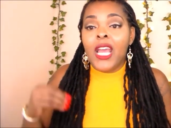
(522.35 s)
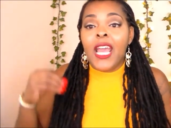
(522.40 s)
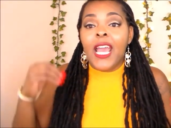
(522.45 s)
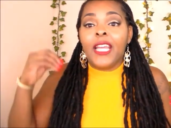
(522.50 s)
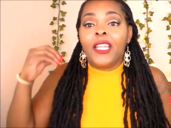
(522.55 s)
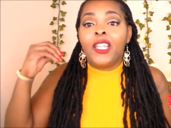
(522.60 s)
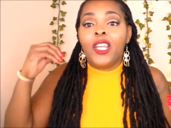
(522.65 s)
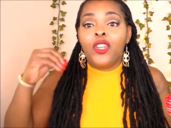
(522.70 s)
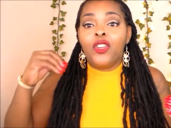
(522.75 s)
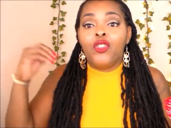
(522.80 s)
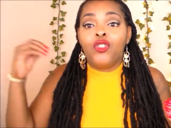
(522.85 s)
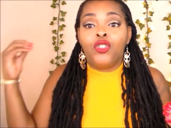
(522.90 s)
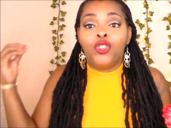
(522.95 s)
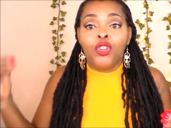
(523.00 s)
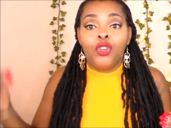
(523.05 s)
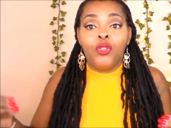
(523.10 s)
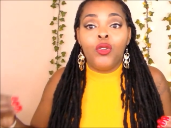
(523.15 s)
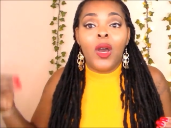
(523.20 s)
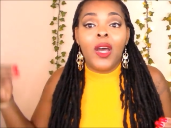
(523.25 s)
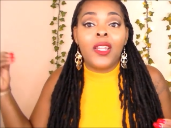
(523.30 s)
and then you
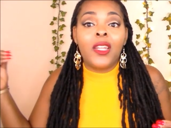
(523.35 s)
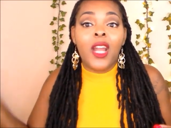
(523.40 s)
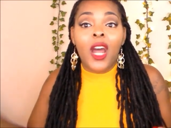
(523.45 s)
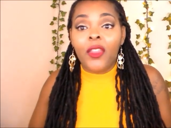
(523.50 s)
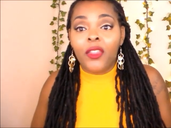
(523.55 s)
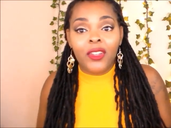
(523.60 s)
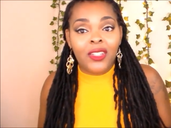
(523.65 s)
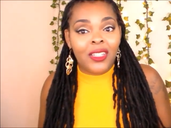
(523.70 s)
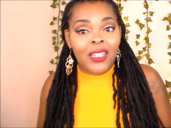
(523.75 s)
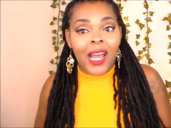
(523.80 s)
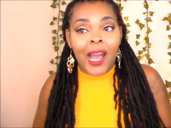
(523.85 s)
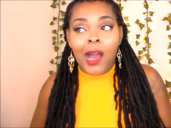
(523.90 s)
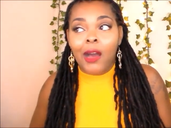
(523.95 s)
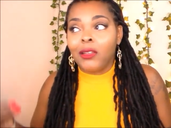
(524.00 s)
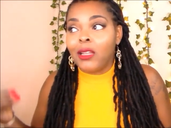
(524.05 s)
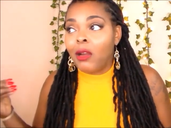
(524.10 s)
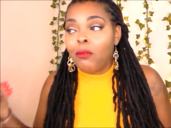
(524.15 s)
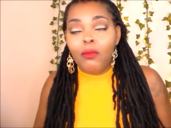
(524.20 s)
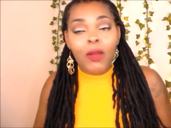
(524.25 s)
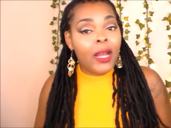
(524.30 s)
do another
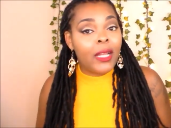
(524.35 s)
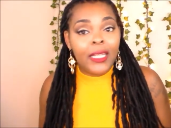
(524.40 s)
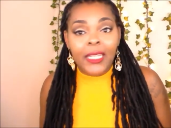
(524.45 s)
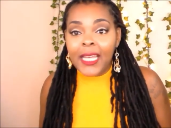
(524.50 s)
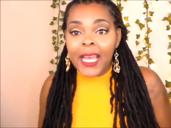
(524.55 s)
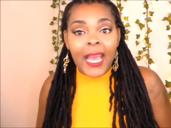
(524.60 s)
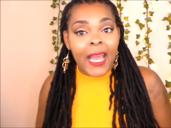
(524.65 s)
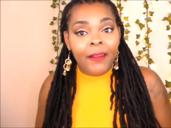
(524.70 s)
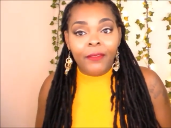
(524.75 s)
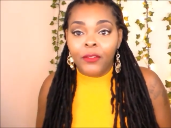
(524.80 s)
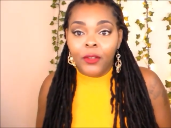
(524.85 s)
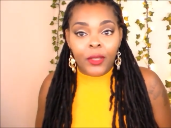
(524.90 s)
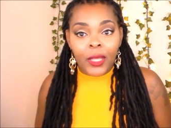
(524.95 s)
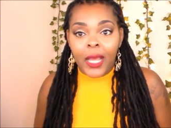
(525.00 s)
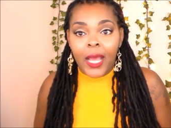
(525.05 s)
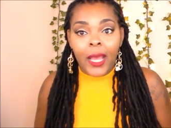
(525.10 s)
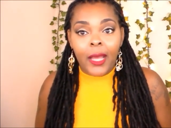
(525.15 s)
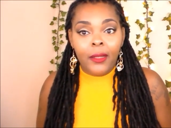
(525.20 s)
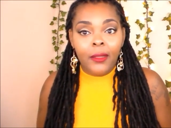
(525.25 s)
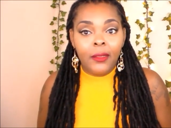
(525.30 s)
style directly after
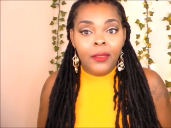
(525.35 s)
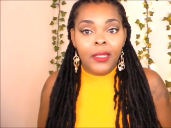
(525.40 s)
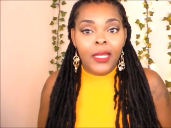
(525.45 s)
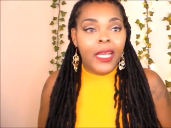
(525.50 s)
that,